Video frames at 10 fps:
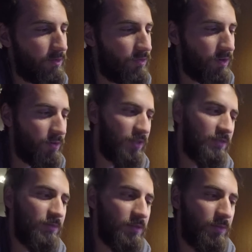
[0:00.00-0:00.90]
for
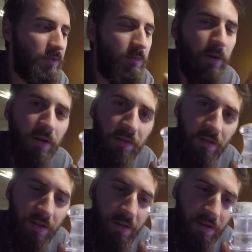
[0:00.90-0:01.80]
Christmas we've
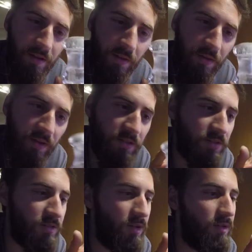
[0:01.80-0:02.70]
bought these
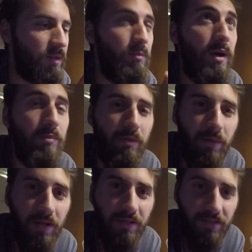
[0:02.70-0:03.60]
salt and pepper
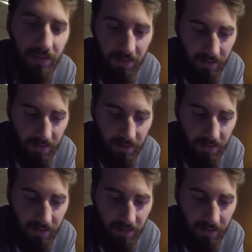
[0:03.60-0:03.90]
mills.